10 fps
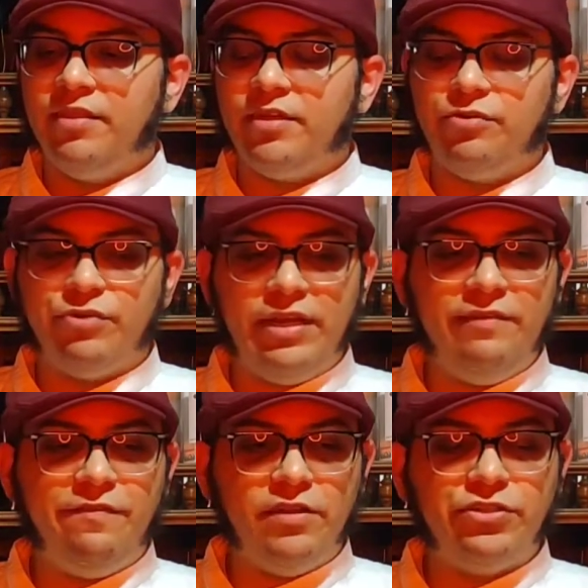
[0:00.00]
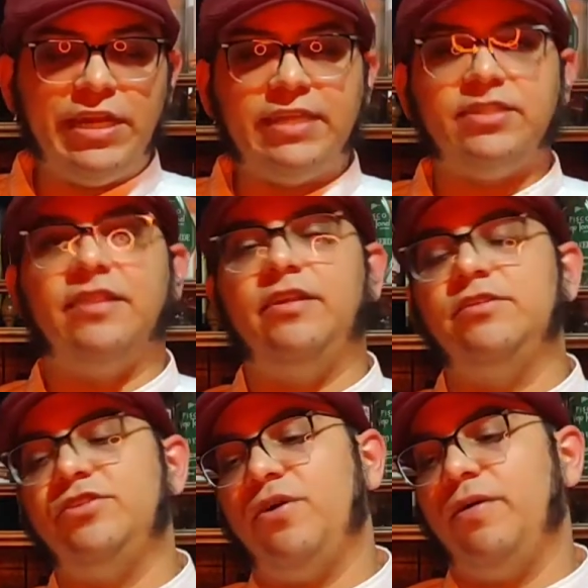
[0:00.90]
They're really fun drinks, and
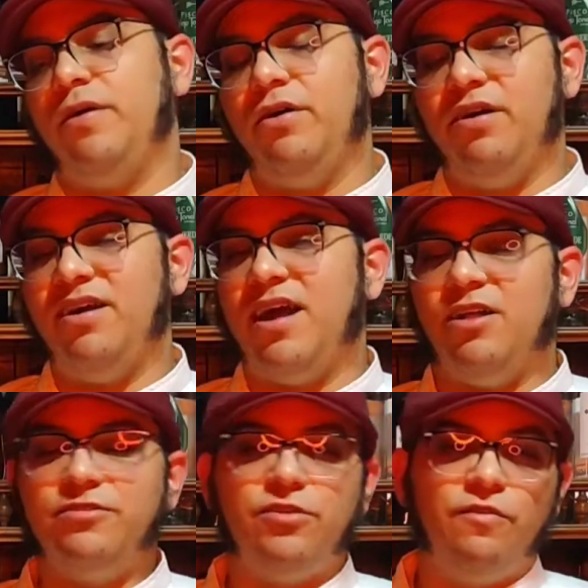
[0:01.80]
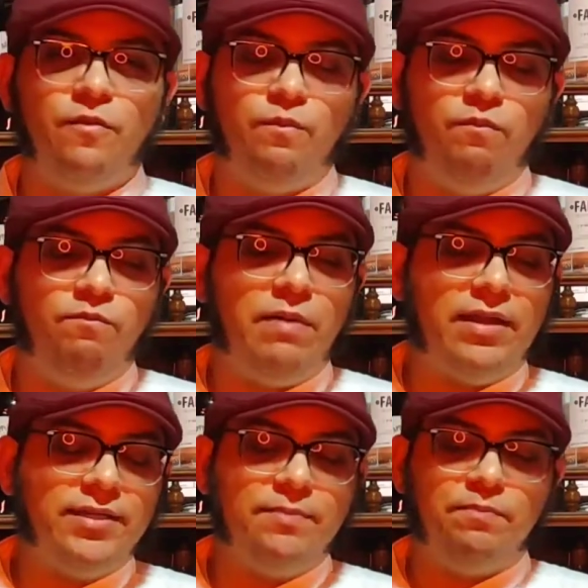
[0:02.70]
there's also
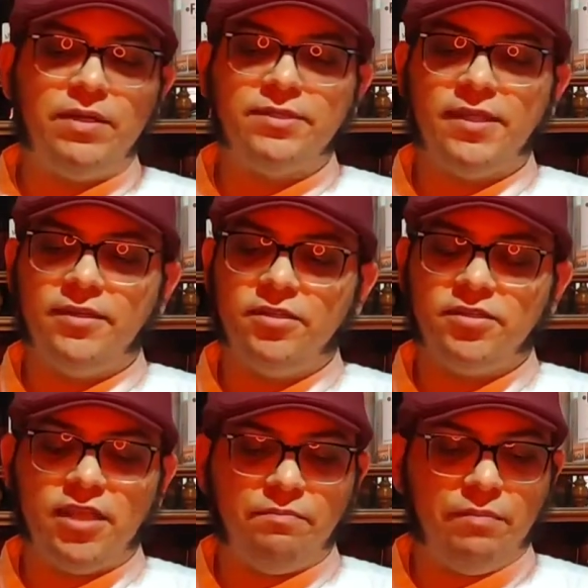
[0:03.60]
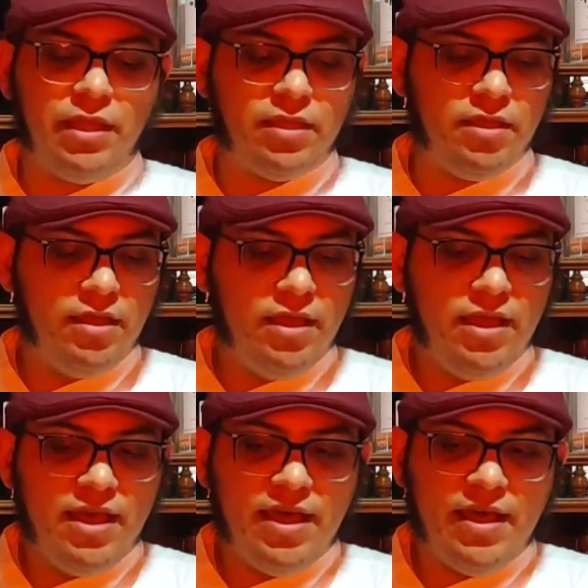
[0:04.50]
bartenders that make
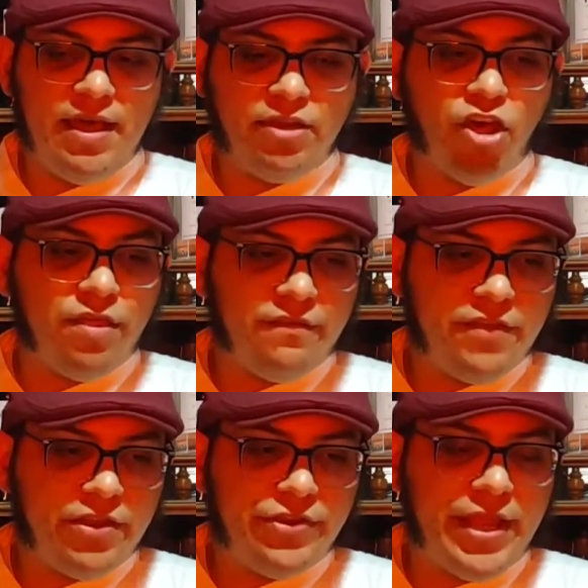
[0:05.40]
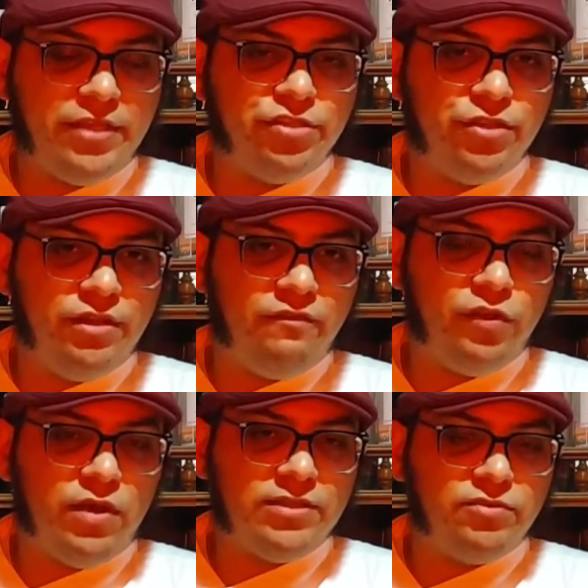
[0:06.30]
another variation. If
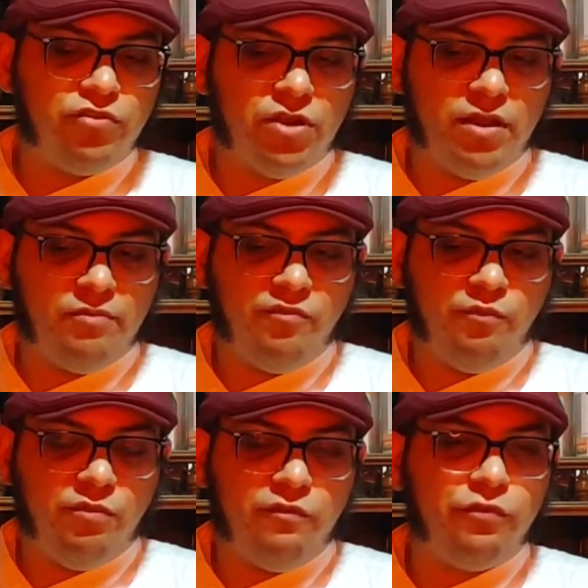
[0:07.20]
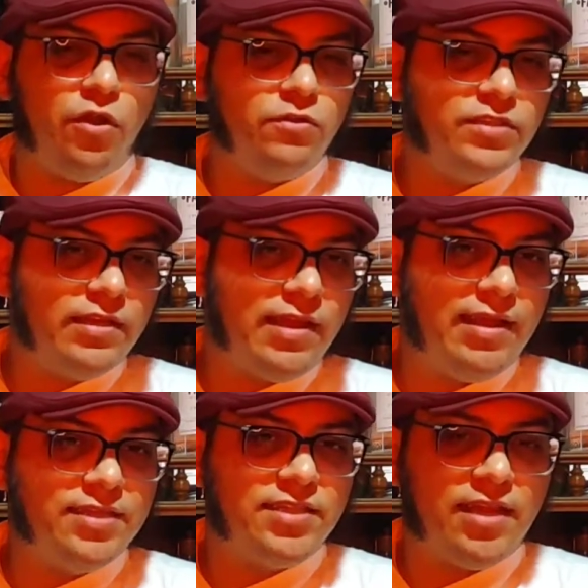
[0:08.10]
you ask for a frozen
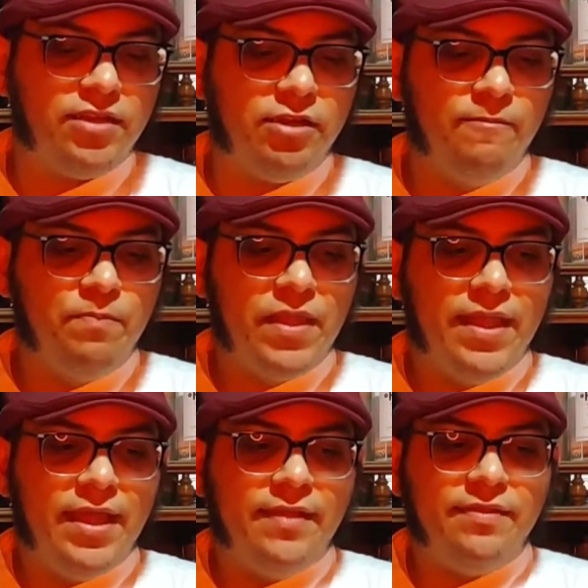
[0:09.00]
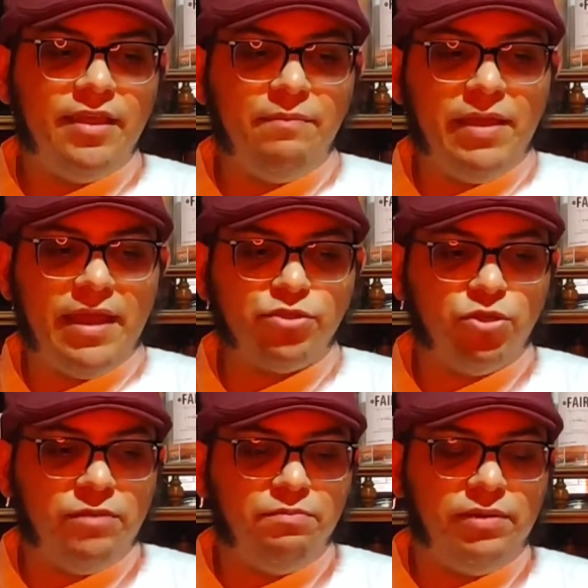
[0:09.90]
Alexander, they may
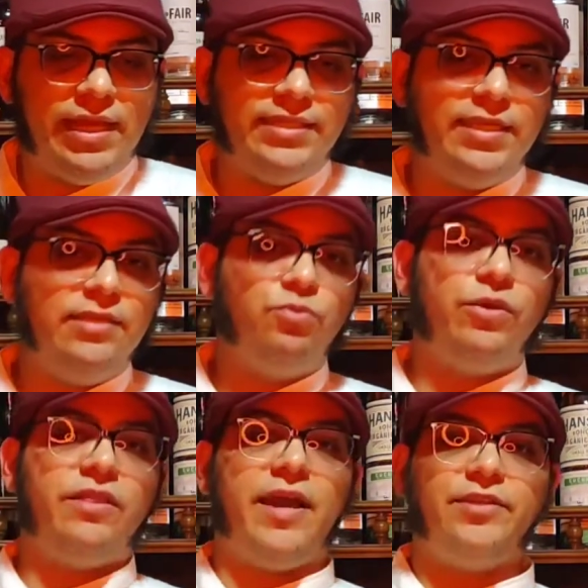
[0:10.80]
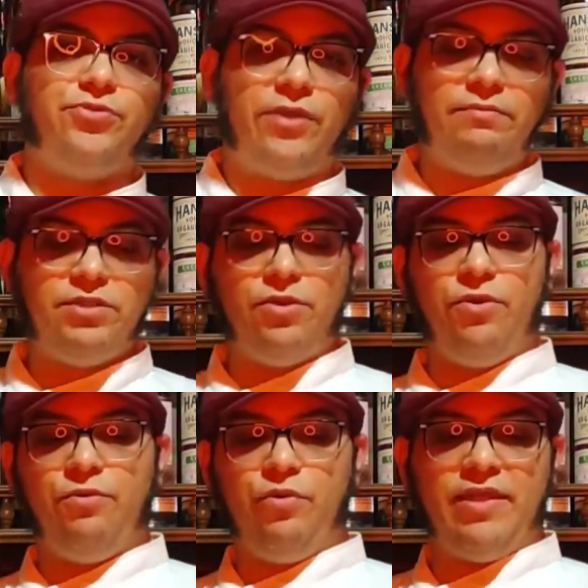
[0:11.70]
actually blend it with ice cream.
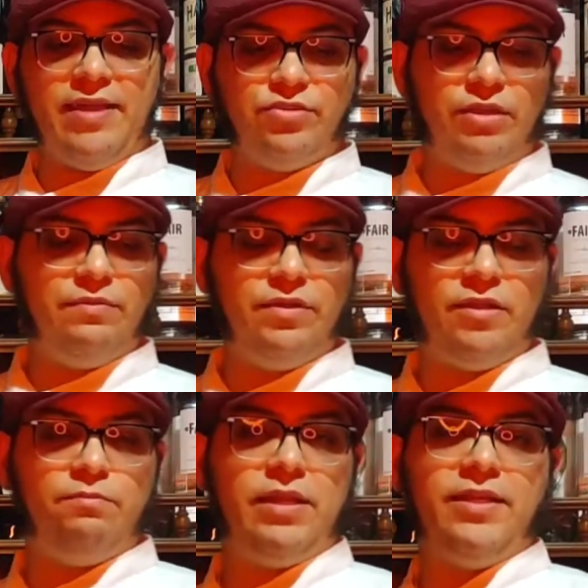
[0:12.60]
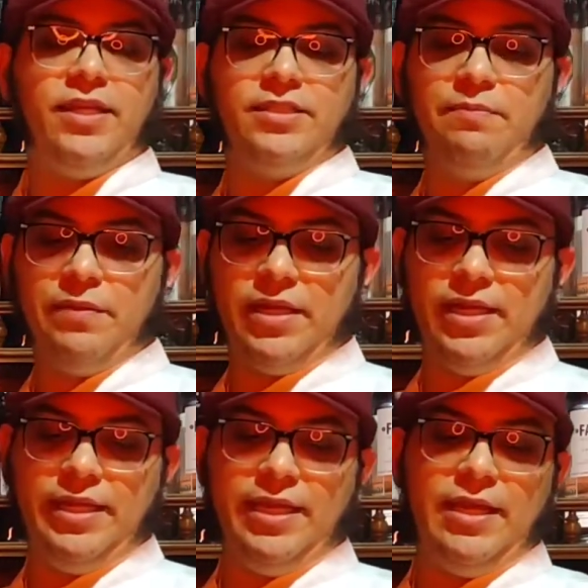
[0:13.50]
So with ice cream, they're blending
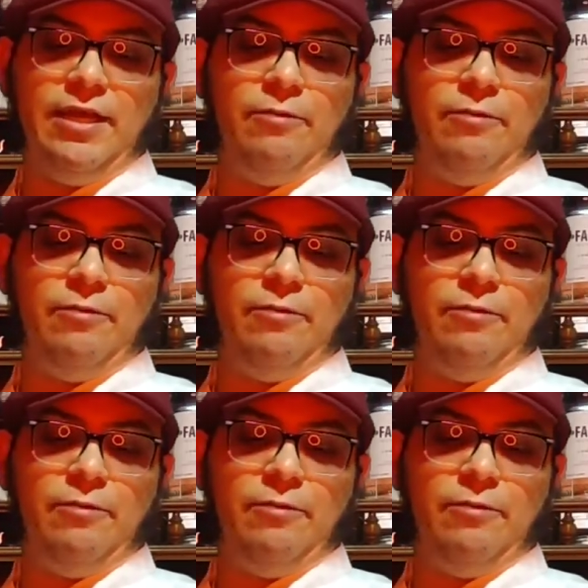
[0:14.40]
typically